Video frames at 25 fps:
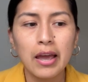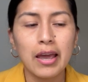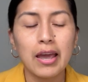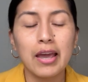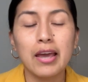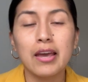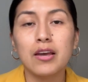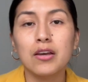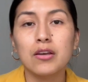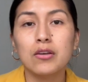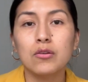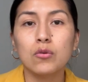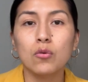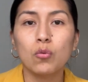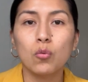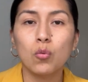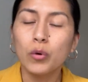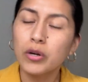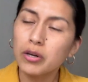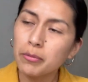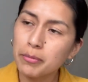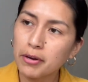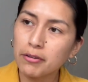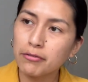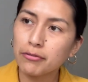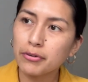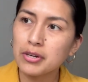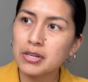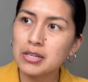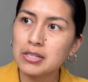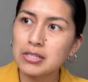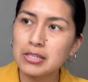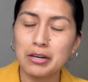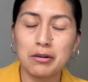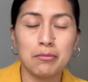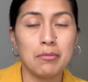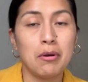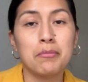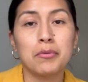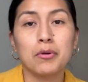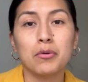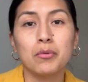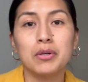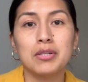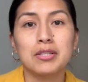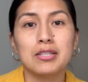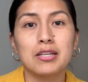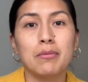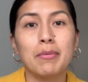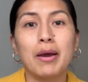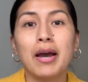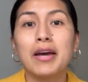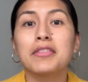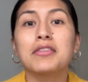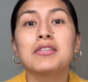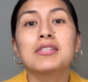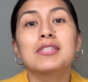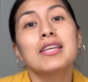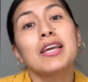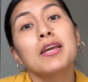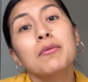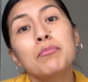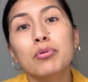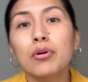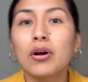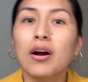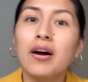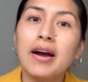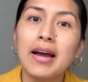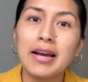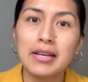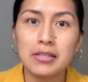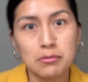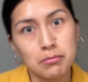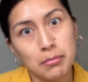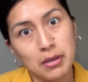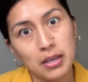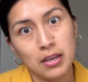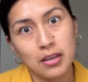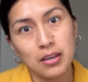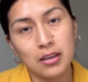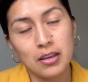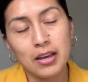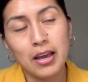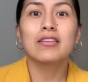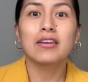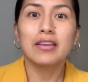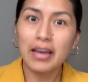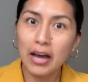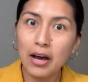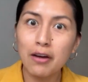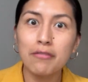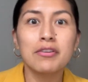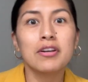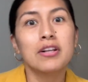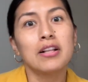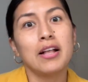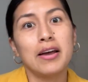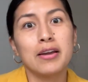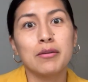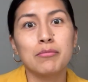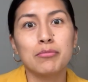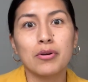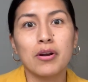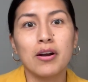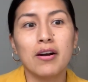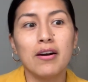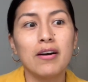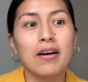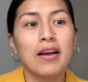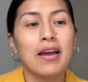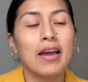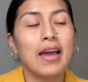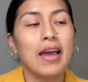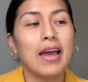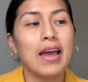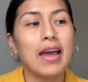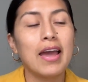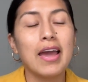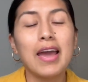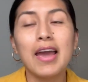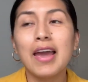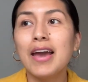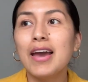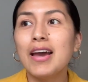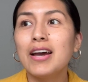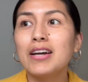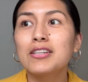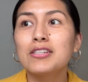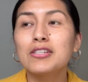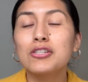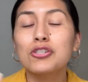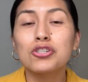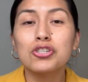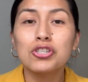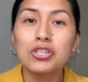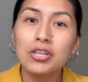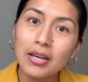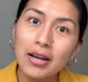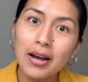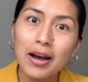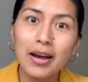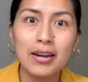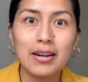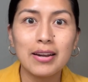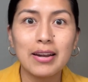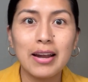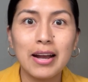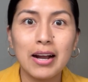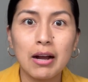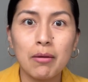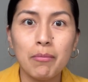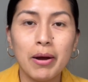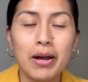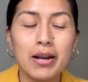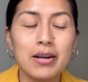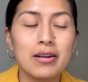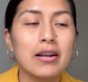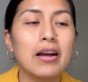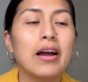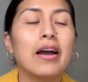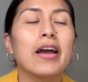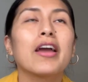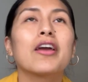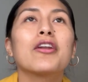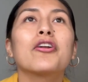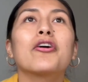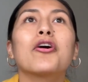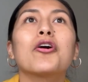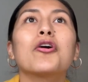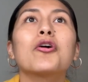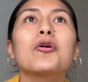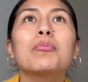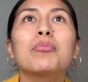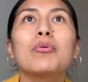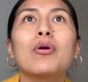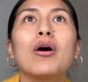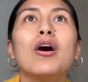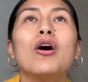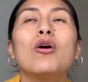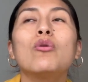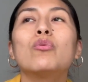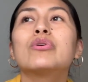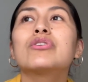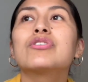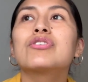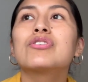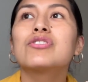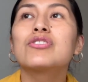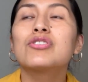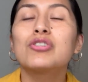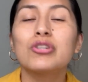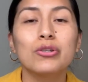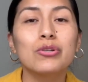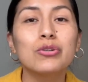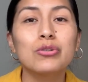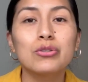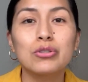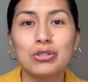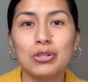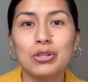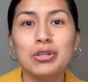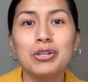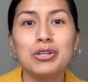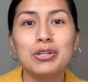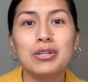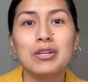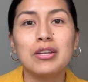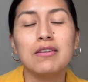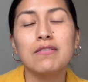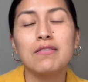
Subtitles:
And one of my friends, I remember one time, had the same bra as me, the Calvin Klein bra. And she got it at Gamarra and her bra was still good,